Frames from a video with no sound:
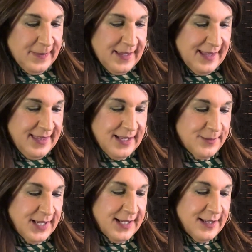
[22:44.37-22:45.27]
I think I'm
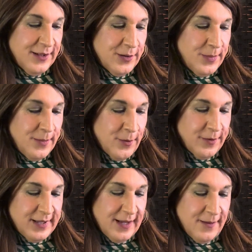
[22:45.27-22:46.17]
taking a little bit more
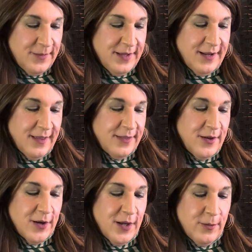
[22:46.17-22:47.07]
time than I
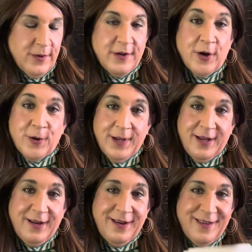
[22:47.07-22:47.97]
thought I would
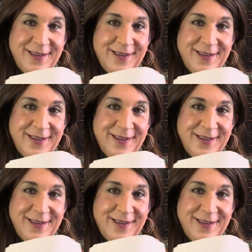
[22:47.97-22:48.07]
already,